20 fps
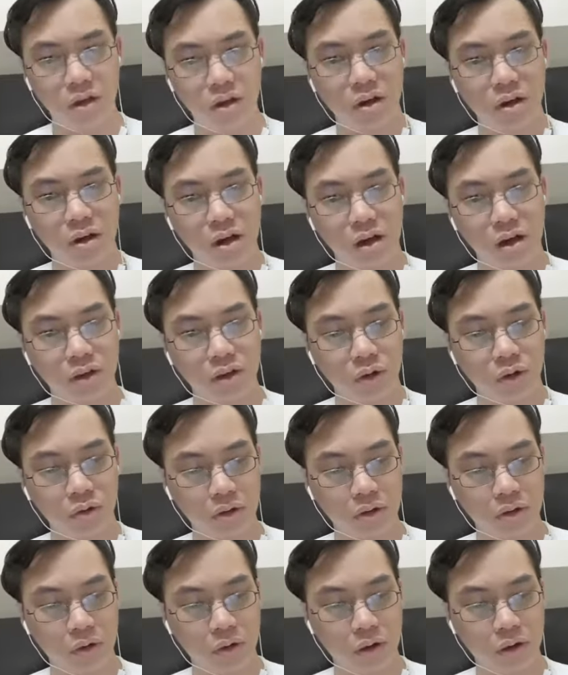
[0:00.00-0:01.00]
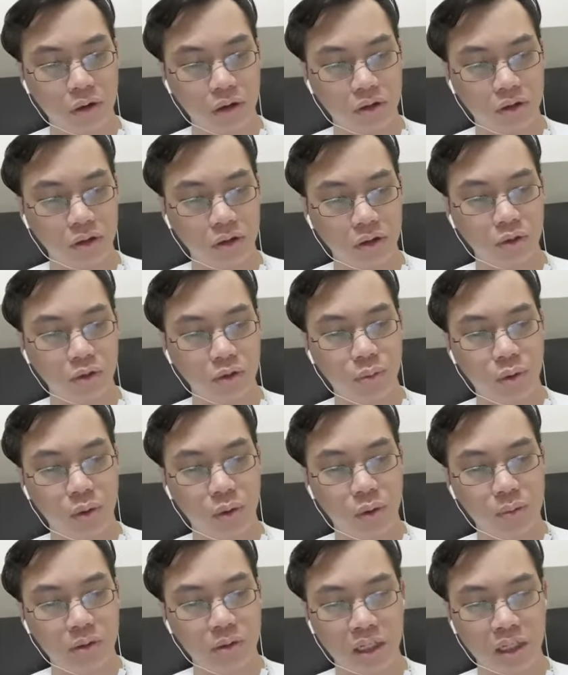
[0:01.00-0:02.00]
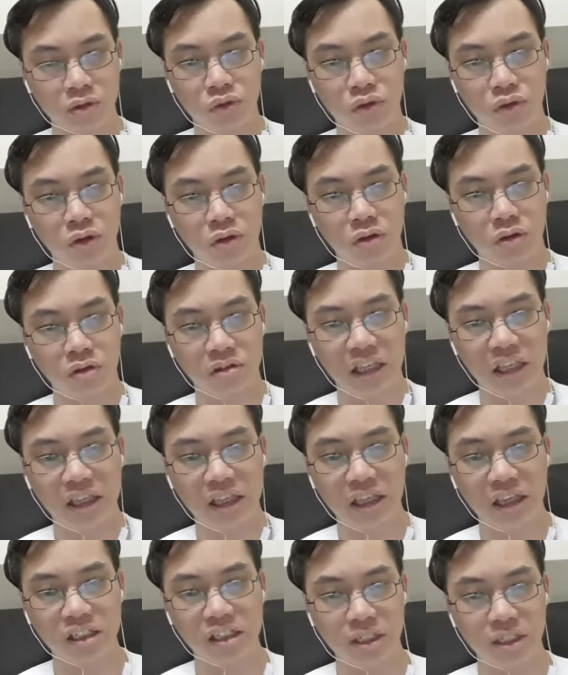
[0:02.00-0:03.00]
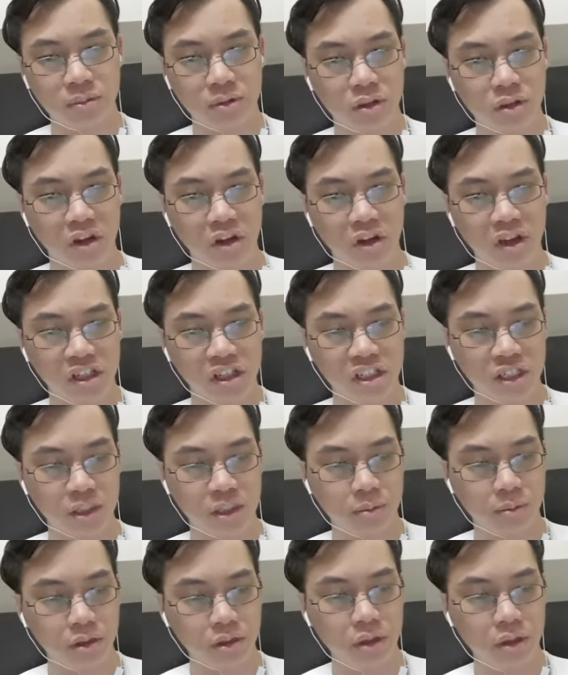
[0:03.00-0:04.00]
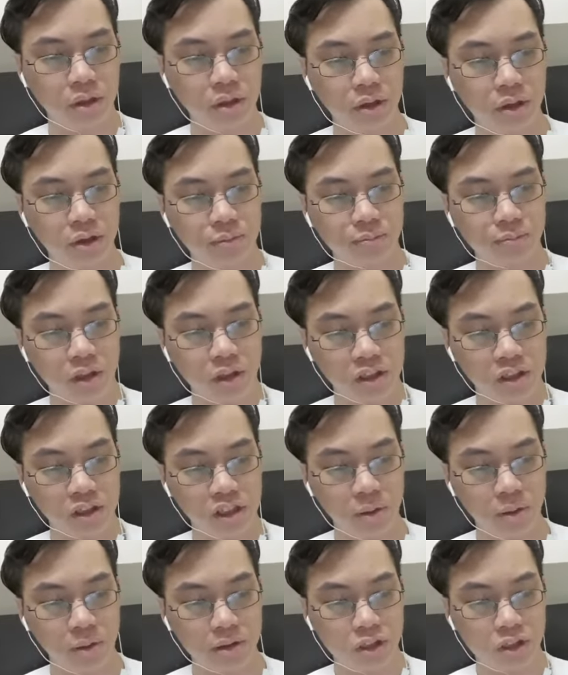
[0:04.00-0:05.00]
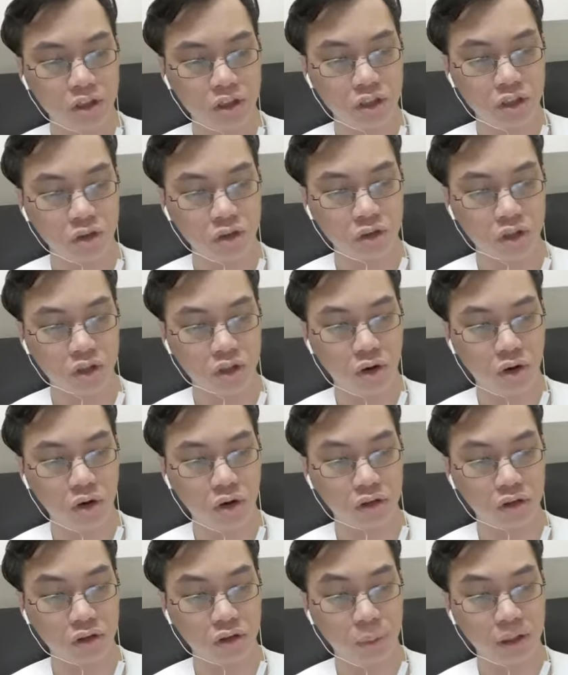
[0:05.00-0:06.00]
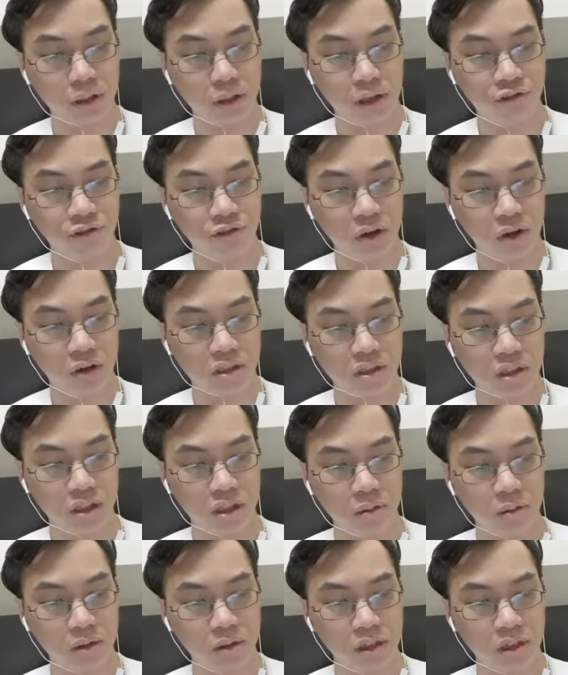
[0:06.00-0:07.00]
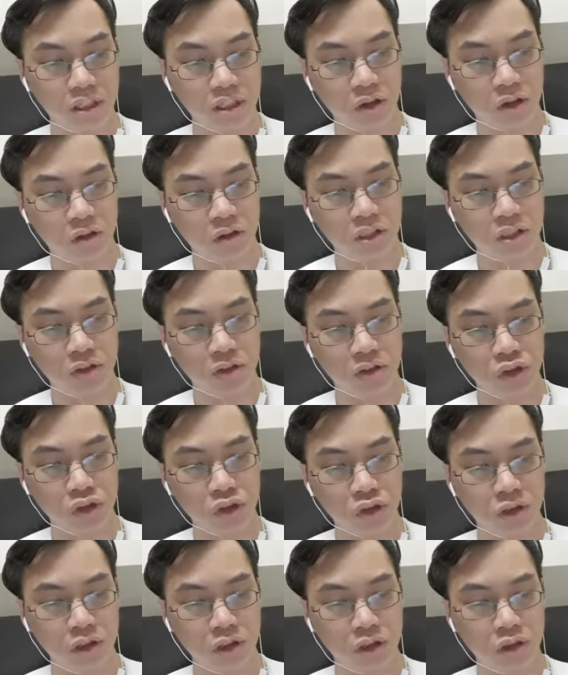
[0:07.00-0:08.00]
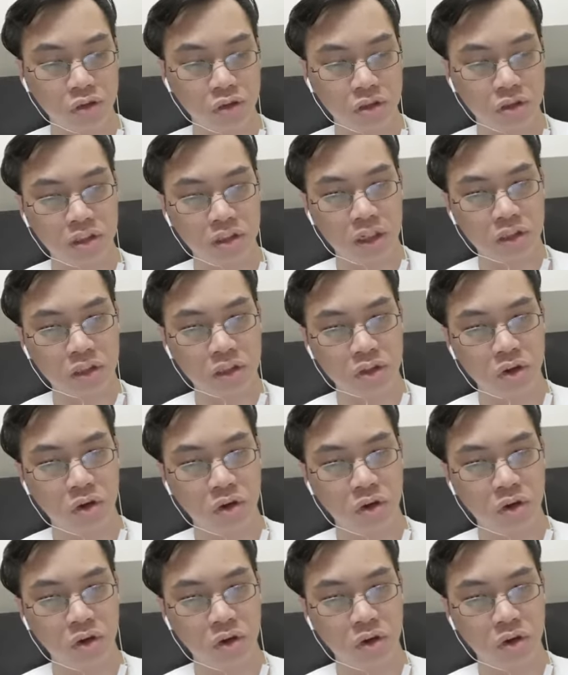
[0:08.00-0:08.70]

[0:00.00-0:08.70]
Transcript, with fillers: I thought that I thought there were probably be stats for thinking ships, talking ships. If the ship has a zero in score, it automatically fails any ability check or saving throw that uses that score.